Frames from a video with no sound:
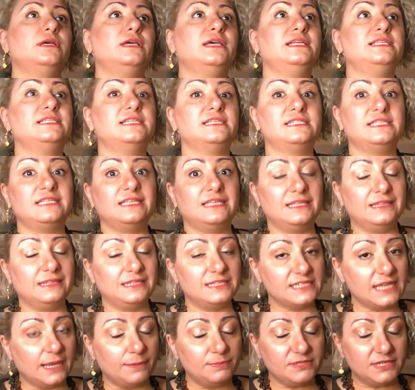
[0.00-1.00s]
It's a
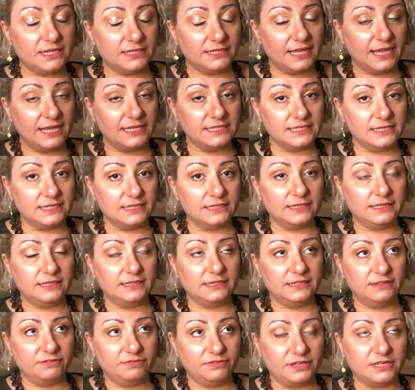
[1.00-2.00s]
subsidizing
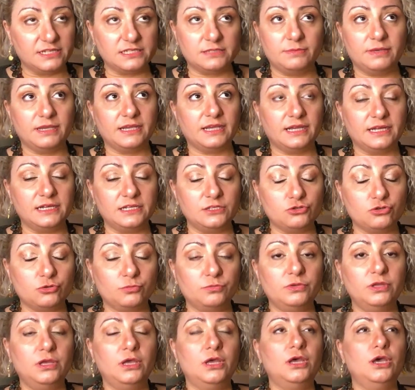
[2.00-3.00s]
defense
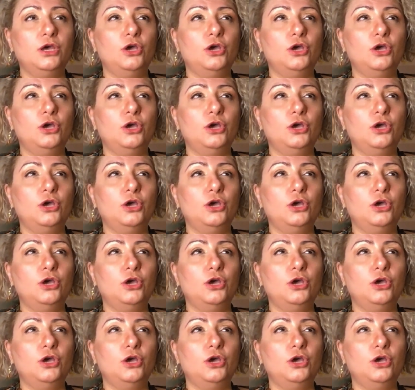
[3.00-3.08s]
mechanism,